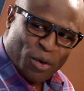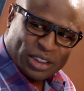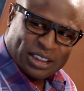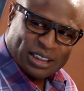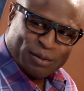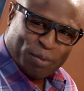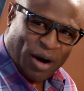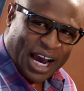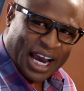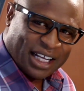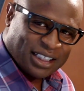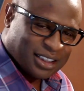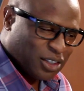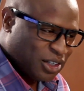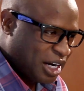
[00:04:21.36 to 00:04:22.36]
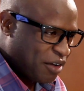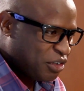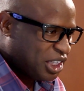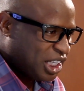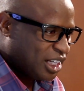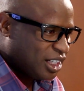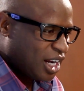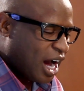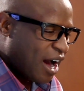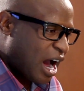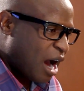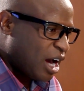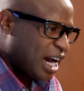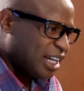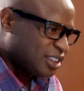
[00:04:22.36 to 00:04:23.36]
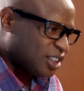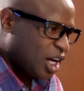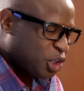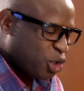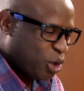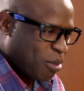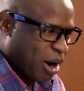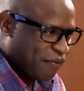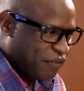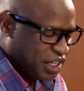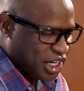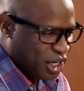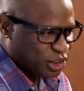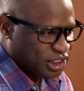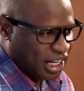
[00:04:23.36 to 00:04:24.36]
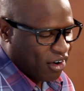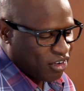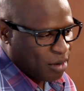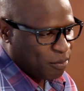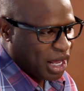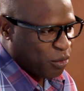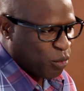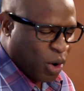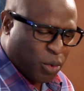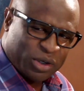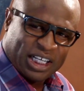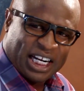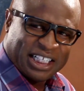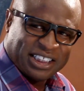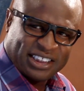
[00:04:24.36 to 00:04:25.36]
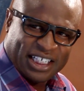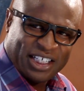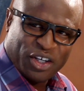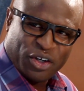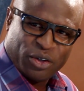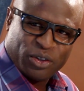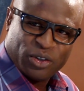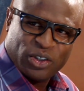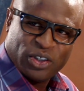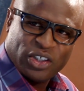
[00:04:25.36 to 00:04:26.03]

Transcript: always inspired. So everything, I start doing my videos now, and I'm like, what would Lindsey do?